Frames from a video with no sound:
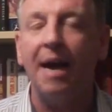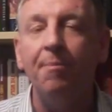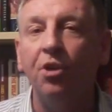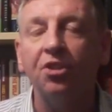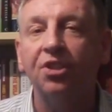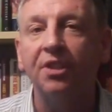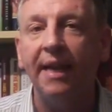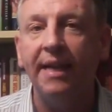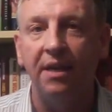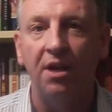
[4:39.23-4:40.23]
I'm not
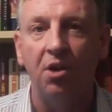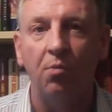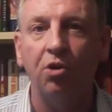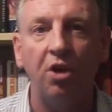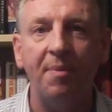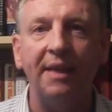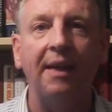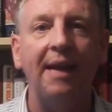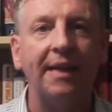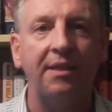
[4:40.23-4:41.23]
saying we're going to be
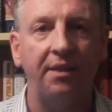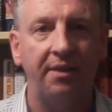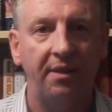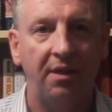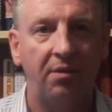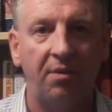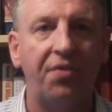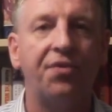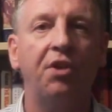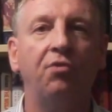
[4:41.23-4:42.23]
elected
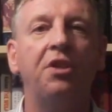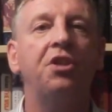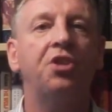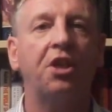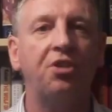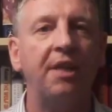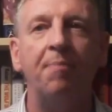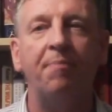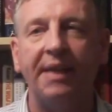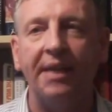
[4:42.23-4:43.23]
with 360
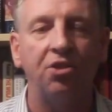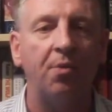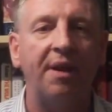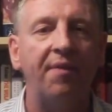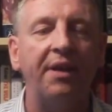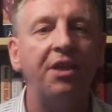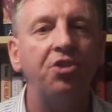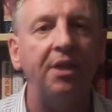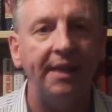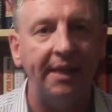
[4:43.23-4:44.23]
MPs or whatever it
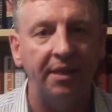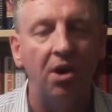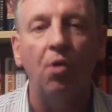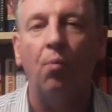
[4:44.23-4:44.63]
is you need.